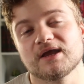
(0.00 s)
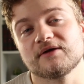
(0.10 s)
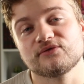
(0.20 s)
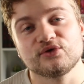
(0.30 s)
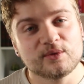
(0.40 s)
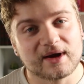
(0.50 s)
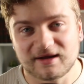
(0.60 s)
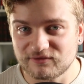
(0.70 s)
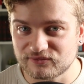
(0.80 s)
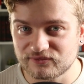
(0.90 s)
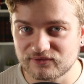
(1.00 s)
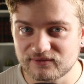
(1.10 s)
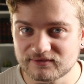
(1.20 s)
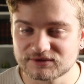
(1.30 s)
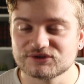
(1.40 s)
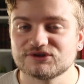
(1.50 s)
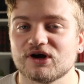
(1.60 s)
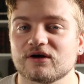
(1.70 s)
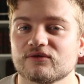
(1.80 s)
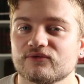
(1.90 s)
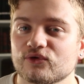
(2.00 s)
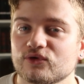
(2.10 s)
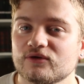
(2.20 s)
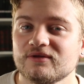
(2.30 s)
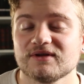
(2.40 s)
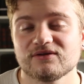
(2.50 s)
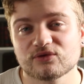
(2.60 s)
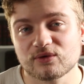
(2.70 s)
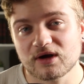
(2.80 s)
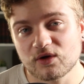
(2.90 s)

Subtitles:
If you have junk food that's